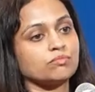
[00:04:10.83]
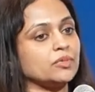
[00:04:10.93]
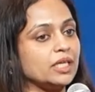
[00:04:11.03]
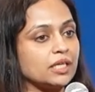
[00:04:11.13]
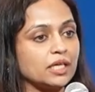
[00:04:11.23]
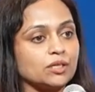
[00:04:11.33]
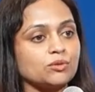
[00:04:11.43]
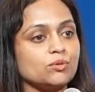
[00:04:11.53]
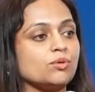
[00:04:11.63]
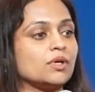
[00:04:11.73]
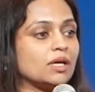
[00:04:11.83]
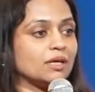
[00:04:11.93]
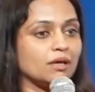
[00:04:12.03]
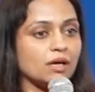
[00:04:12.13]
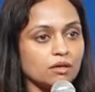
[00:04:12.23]
leading to
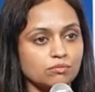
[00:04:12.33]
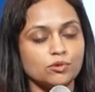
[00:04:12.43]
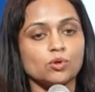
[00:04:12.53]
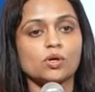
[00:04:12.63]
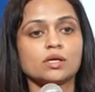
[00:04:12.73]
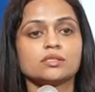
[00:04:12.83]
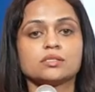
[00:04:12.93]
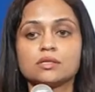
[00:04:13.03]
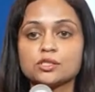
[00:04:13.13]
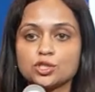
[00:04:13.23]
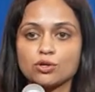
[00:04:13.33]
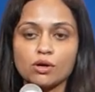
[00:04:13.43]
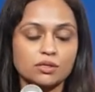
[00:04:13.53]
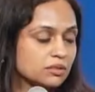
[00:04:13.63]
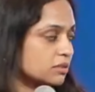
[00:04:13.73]
lower search
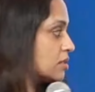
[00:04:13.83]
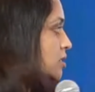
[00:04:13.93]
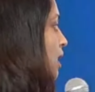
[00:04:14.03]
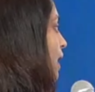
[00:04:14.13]
costs,